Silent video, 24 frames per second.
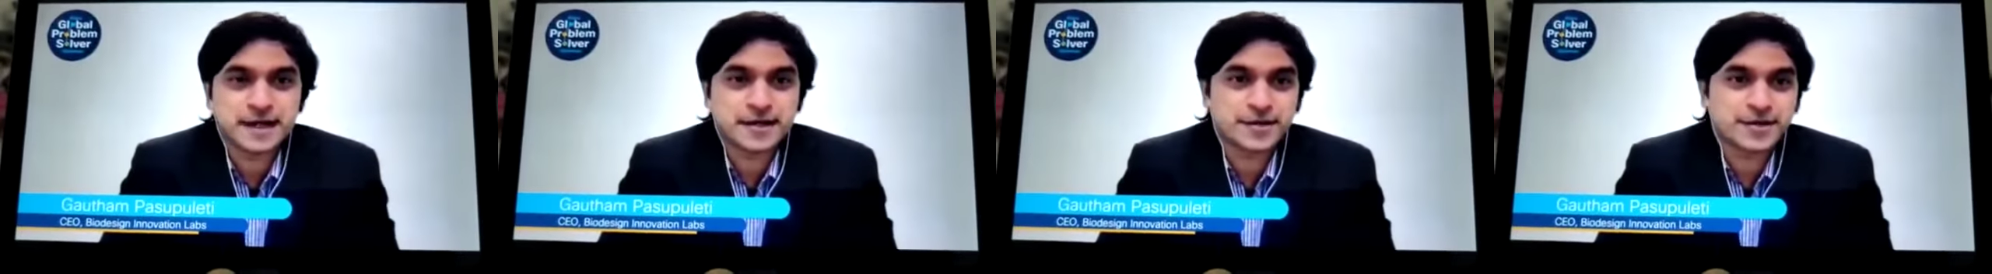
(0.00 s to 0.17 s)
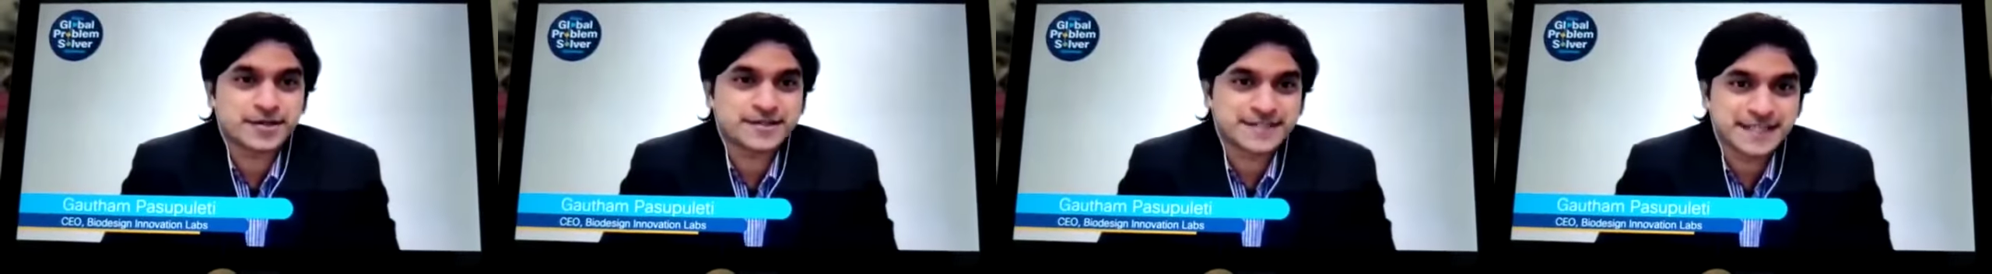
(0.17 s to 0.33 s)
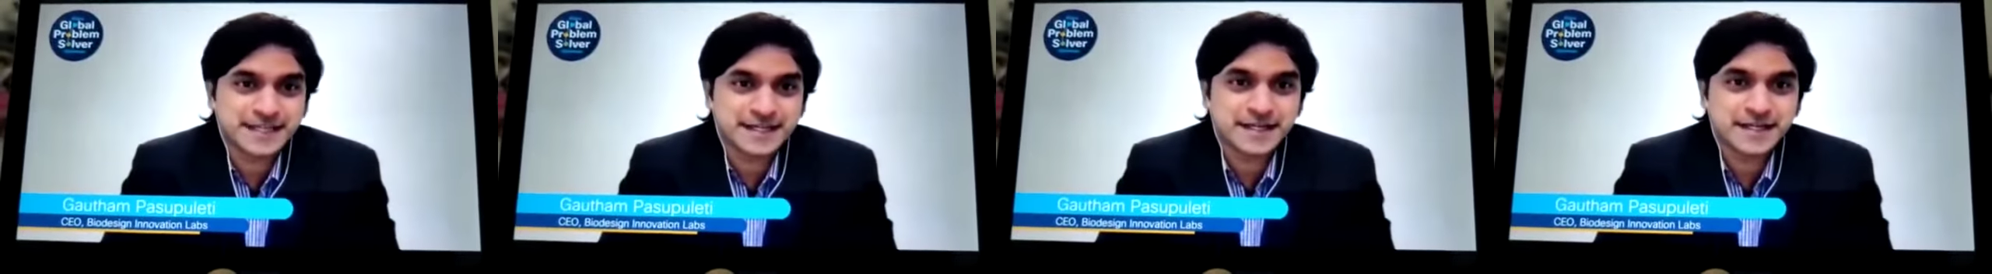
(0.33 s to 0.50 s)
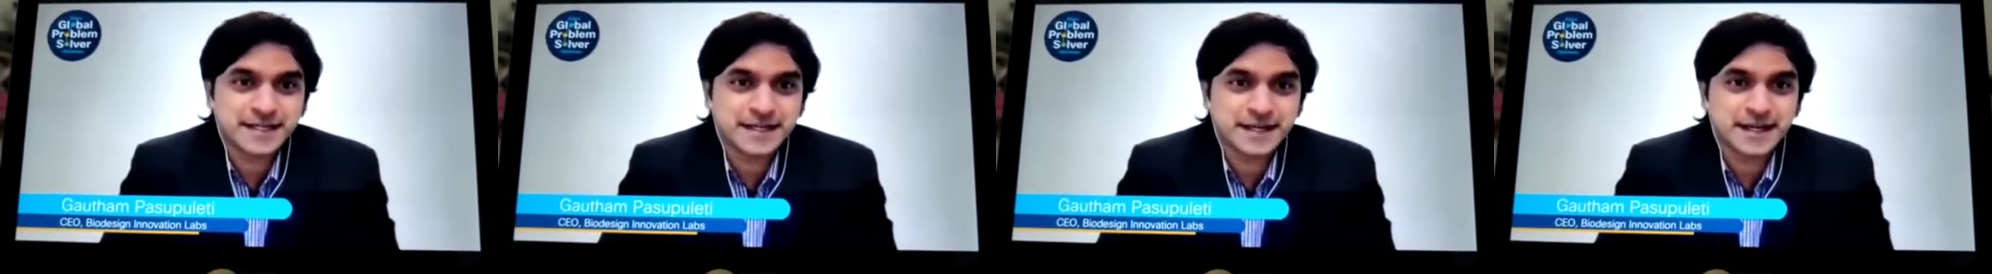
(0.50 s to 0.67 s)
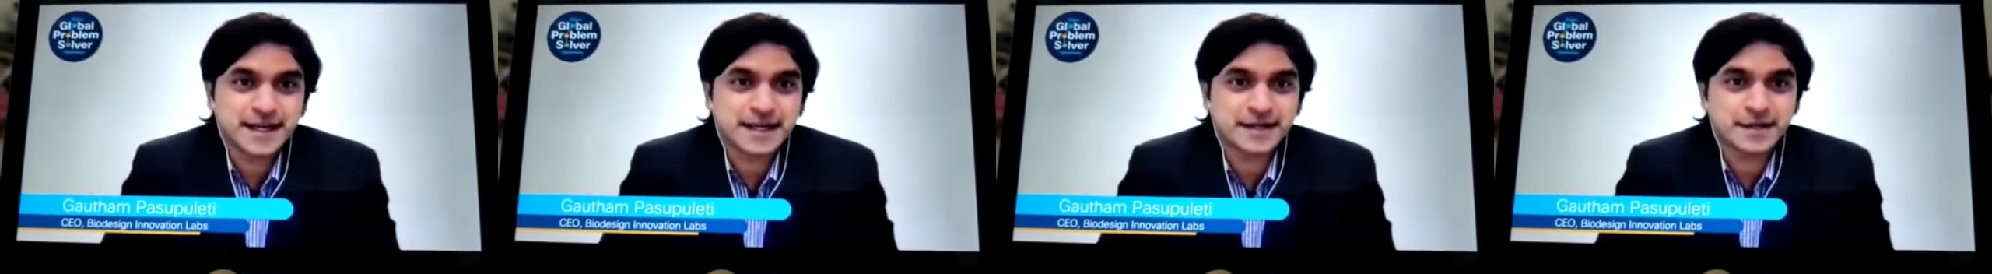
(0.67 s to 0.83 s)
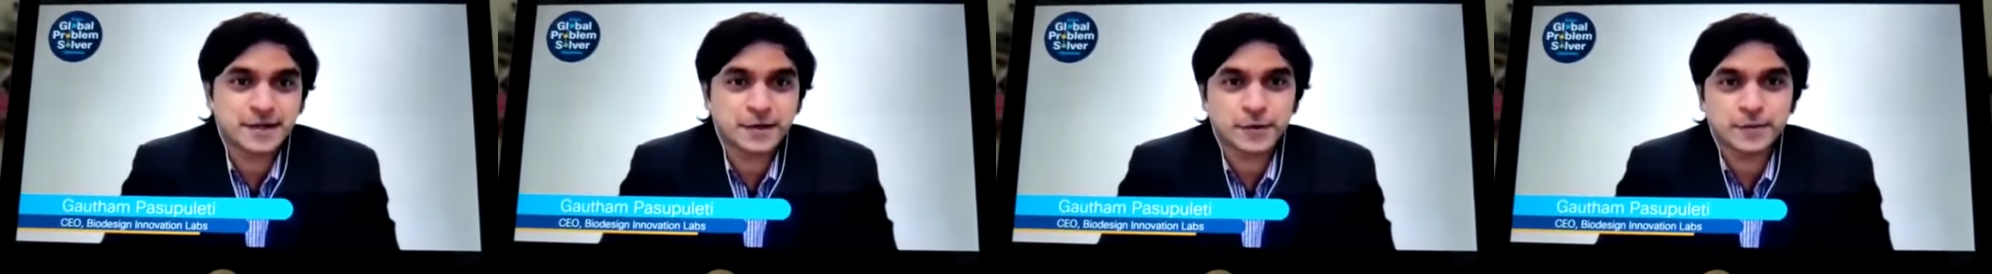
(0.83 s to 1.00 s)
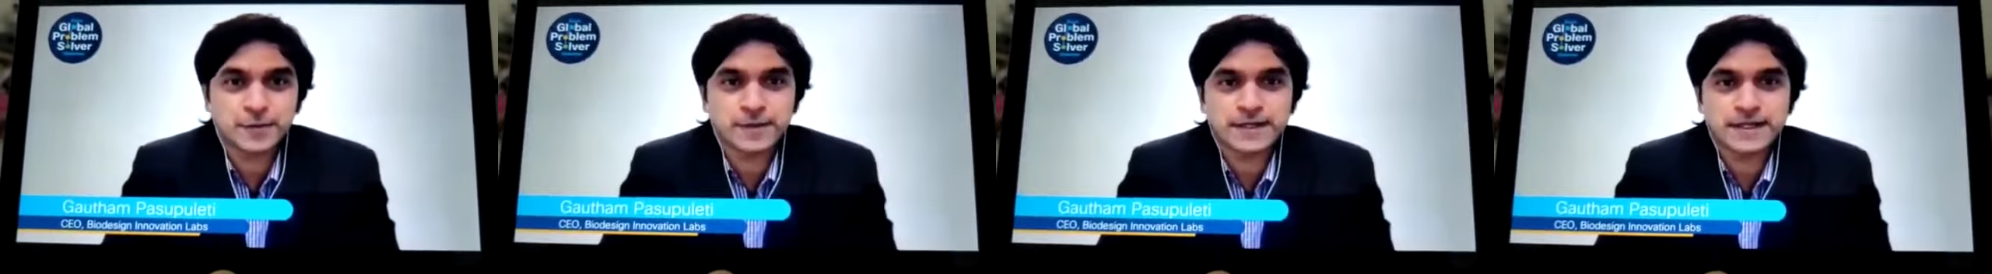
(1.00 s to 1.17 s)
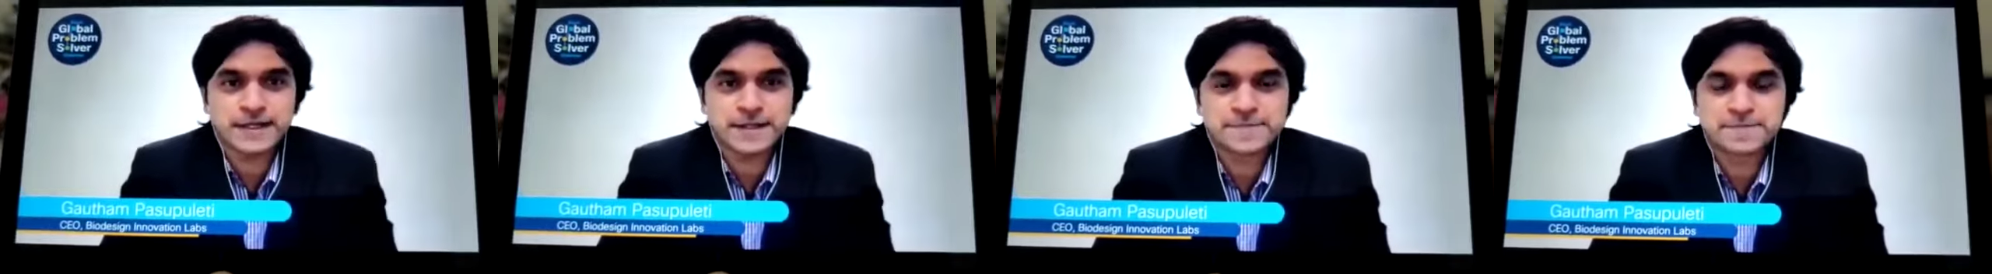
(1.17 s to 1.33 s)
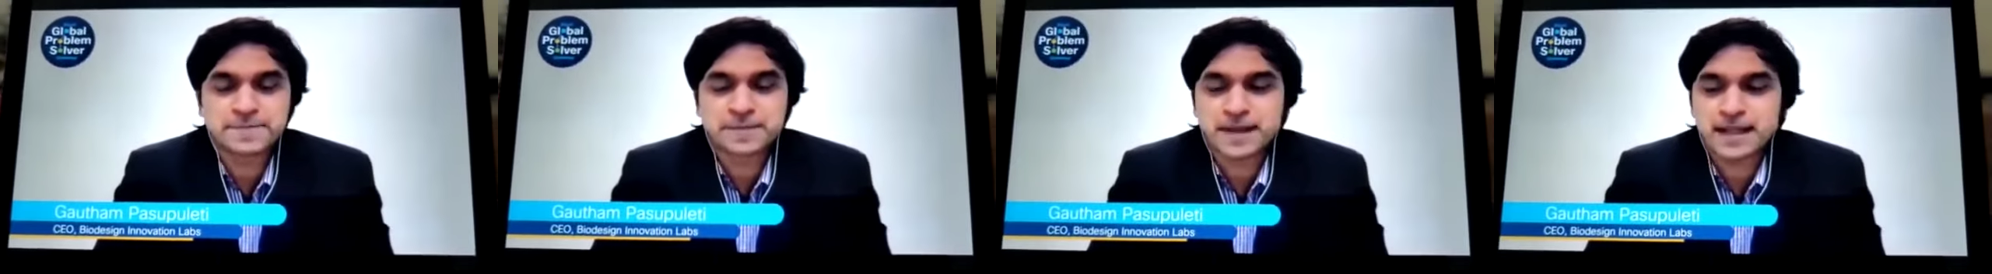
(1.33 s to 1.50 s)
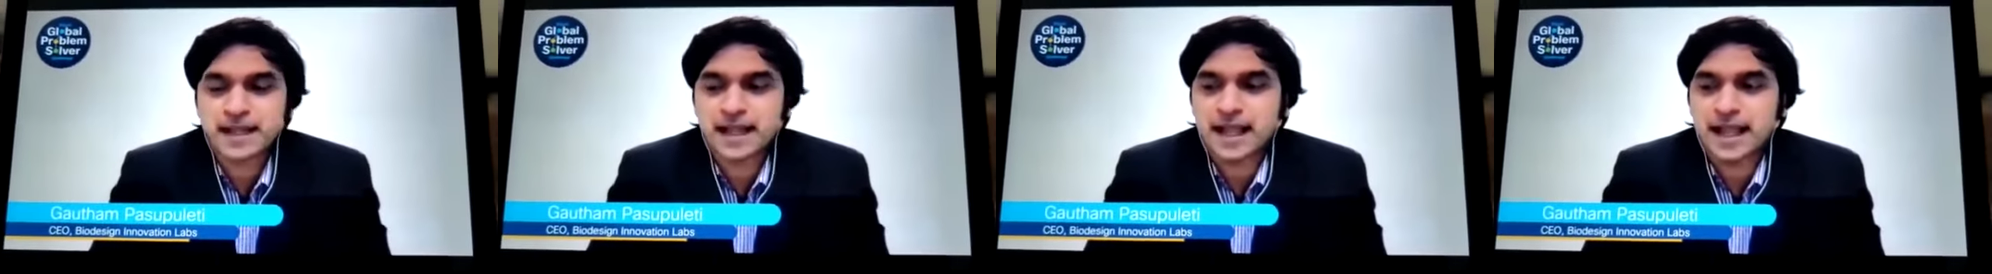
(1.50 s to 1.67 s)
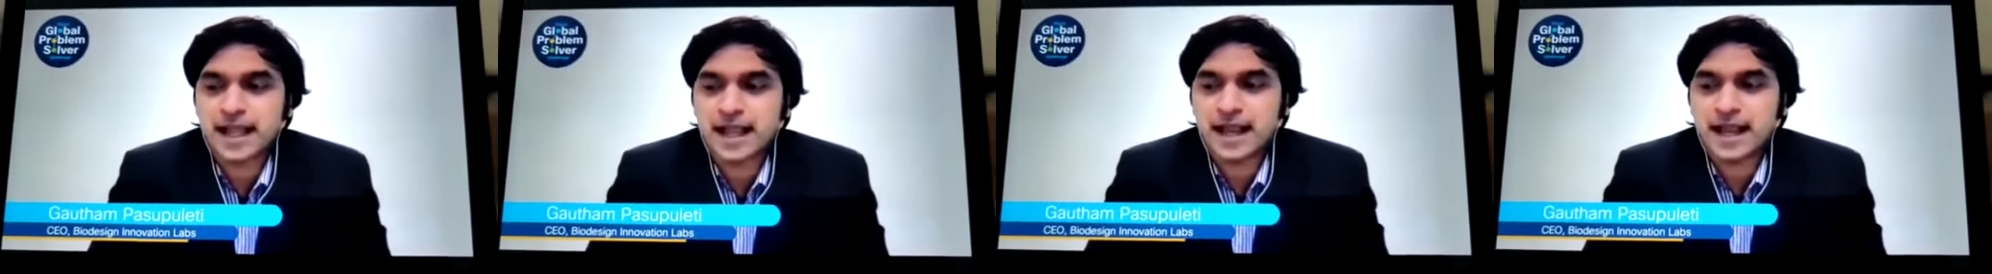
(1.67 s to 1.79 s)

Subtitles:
across India and globally.